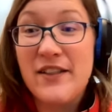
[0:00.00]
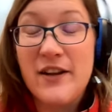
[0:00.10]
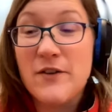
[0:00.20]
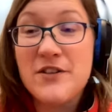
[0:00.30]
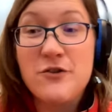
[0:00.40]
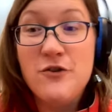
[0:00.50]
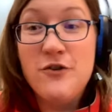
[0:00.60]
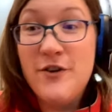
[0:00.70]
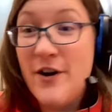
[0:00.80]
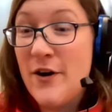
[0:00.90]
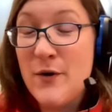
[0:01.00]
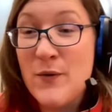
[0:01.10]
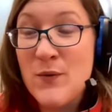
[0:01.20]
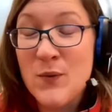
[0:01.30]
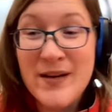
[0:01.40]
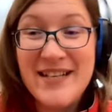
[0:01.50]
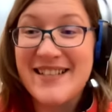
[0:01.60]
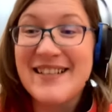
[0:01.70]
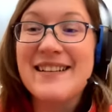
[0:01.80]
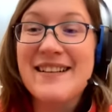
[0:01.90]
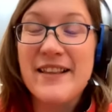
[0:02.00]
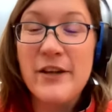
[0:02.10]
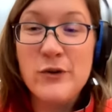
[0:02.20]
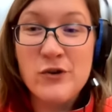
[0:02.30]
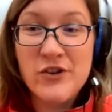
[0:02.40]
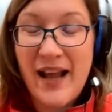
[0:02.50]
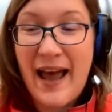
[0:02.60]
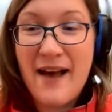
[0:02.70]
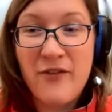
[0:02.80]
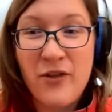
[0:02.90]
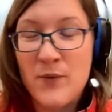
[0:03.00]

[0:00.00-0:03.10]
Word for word: there is no reason that you should have